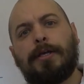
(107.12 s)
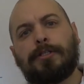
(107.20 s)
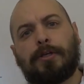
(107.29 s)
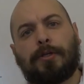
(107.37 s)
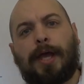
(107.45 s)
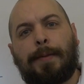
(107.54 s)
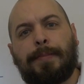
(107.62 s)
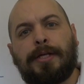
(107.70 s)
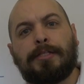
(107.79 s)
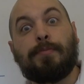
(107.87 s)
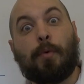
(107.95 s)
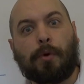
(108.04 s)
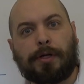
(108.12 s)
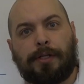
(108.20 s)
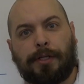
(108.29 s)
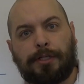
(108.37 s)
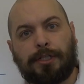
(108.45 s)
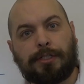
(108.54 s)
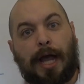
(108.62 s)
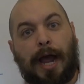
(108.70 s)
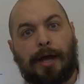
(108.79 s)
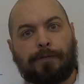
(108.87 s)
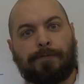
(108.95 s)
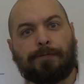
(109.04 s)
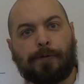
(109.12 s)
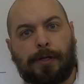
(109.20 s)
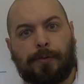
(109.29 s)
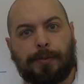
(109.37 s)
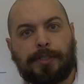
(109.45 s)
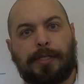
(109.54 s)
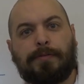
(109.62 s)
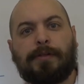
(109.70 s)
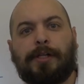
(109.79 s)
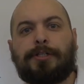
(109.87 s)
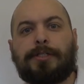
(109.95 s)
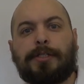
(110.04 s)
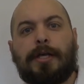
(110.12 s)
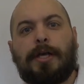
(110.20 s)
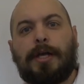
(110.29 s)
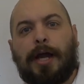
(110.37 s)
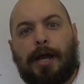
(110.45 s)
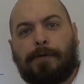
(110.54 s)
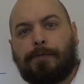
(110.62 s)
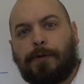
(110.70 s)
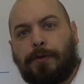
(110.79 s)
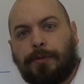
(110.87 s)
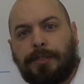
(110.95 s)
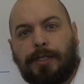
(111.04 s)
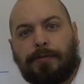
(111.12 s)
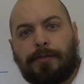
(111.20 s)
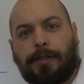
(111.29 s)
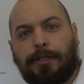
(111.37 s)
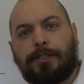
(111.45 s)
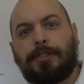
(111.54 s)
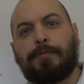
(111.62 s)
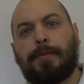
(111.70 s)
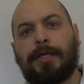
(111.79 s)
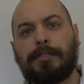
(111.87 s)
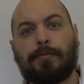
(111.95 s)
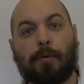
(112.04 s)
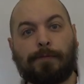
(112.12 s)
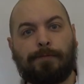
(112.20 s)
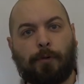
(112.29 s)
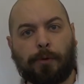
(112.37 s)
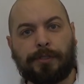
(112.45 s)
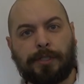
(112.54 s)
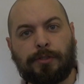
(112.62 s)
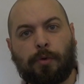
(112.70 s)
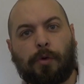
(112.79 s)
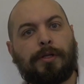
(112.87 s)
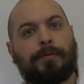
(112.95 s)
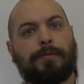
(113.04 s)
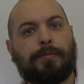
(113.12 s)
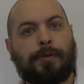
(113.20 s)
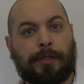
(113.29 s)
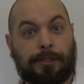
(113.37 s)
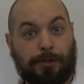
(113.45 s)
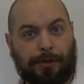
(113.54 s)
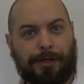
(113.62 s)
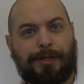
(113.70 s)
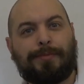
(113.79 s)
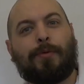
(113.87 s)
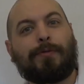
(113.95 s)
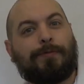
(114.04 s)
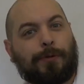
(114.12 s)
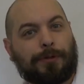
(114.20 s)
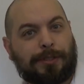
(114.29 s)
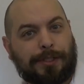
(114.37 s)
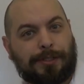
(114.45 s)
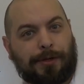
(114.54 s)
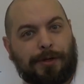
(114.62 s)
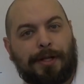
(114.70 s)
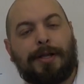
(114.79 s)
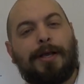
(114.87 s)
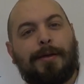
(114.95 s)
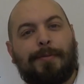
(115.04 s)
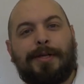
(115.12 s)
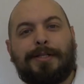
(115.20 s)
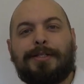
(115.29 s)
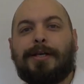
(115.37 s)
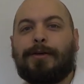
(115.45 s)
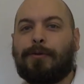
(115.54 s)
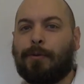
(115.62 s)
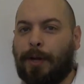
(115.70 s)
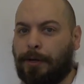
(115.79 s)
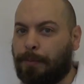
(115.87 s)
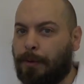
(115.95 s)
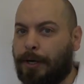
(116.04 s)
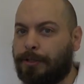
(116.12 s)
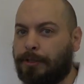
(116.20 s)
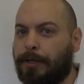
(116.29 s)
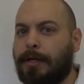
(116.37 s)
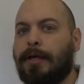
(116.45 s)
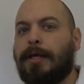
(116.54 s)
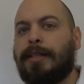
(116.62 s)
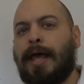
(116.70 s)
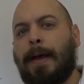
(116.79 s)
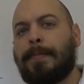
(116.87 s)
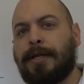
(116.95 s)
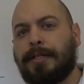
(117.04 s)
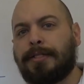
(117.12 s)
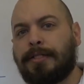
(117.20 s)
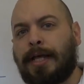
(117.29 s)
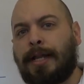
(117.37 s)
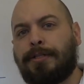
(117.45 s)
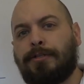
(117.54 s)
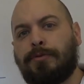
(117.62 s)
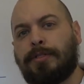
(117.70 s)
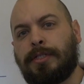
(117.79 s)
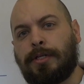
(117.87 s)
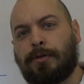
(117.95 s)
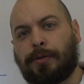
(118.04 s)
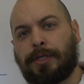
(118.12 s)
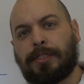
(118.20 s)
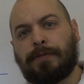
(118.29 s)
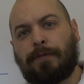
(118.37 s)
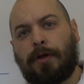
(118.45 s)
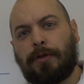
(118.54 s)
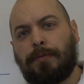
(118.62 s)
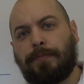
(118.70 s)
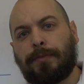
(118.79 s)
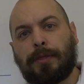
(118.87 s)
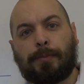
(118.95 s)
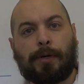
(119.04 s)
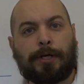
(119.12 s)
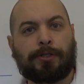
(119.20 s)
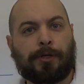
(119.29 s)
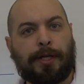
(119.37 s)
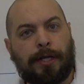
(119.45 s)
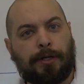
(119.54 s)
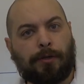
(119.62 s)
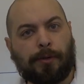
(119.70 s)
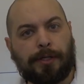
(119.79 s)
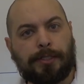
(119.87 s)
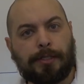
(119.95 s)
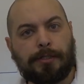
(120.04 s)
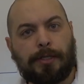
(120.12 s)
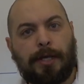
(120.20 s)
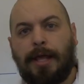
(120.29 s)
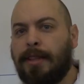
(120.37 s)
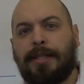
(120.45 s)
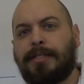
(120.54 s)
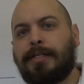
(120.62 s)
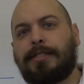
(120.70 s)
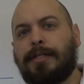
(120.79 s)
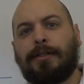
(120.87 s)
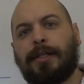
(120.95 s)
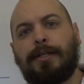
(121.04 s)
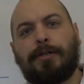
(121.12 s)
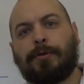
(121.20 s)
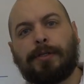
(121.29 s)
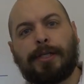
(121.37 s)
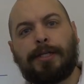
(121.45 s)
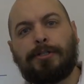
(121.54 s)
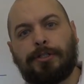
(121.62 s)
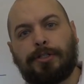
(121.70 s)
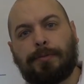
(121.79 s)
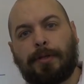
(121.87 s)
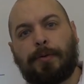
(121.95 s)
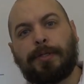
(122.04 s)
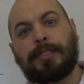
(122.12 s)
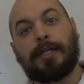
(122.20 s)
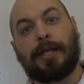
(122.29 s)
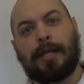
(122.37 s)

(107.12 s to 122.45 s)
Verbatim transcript: So that means more collisions, higher frequency of collisions. Higher frequency of collisions means more force exerted, exerted, more force exerted means greater pressure. That means that as you decrease the volume, the pressure increases. This isn't a linear relationship though, it's an